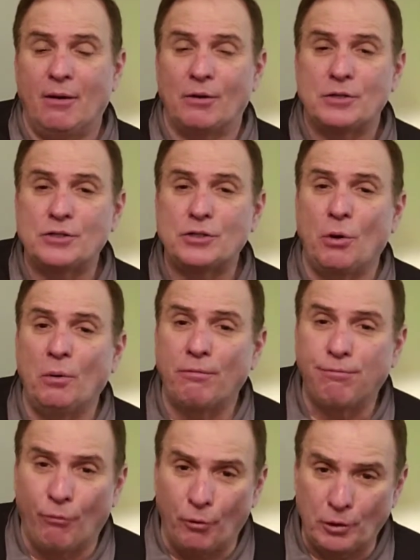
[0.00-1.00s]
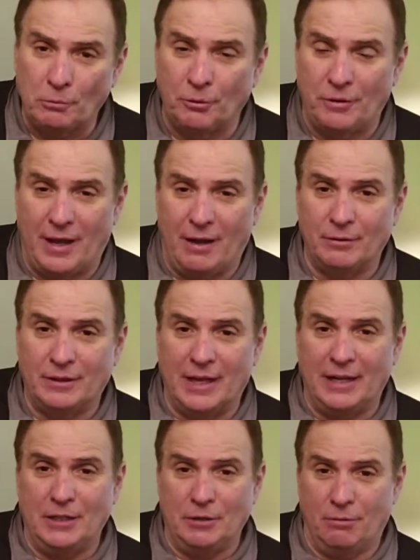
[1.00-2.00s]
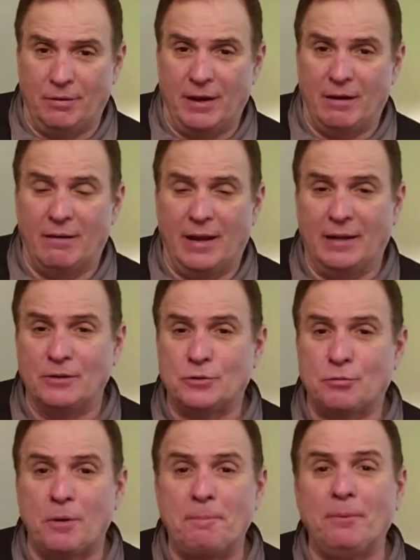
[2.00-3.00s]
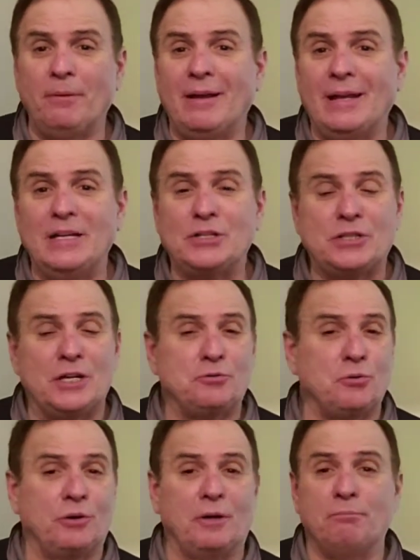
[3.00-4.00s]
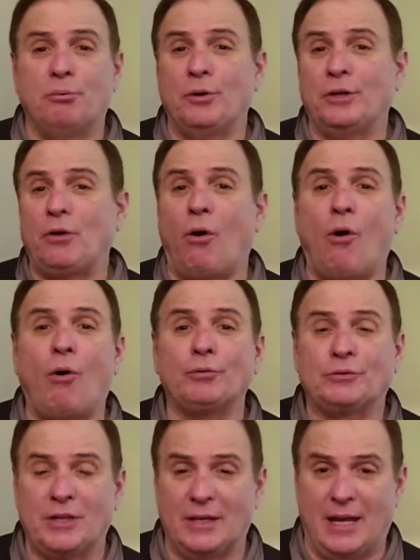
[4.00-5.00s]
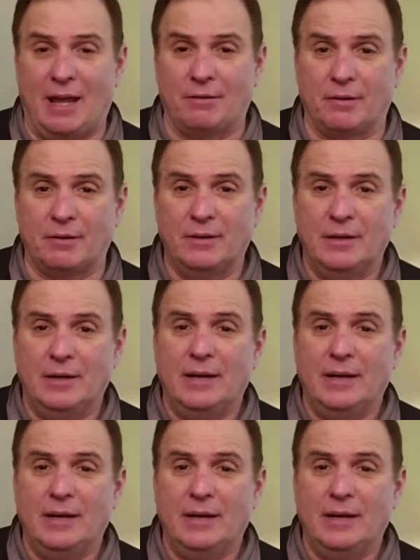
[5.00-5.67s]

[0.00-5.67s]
are so affordable now getting you there. And AAA East Central can put it all together.